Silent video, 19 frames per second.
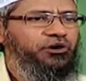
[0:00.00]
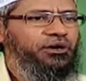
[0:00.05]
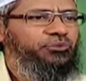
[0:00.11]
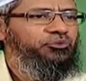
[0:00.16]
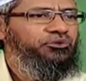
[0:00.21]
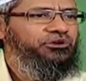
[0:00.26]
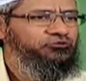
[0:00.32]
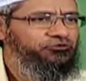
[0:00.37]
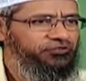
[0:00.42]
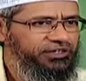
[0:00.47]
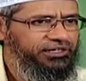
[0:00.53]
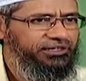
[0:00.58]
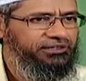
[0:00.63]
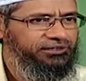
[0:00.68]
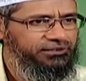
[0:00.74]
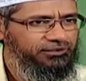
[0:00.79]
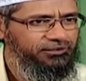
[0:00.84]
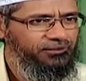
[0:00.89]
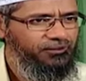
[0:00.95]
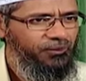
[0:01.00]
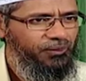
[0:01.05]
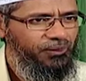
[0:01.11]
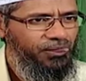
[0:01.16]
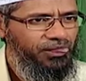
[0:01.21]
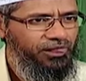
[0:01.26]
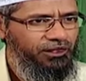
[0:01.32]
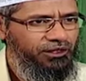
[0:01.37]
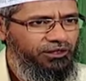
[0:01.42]
I'm doing free.
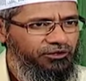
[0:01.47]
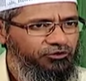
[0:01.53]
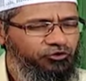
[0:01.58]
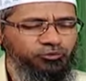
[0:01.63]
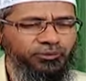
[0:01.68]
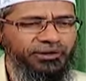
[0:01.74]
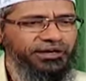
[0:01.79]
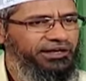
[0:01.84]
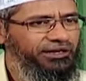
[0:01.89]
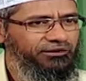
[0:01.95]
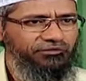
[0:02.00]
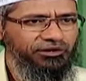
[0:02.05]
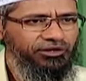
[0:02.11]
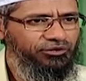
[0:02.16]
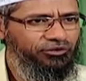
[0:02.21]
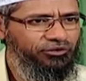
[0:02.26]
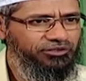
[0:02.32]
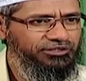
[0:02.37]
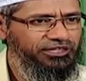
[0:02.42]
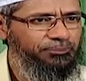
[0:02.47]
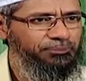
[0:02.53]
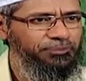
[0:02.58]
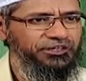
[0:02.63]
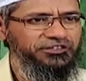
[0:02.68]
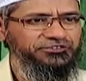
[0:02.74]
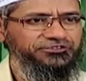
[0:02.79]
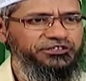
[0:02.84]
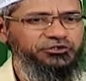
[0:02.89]
You may never know that
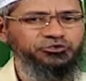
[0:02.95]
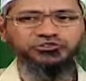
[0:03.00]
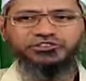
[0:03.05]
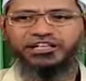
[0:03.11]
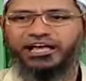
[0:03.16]
person who's a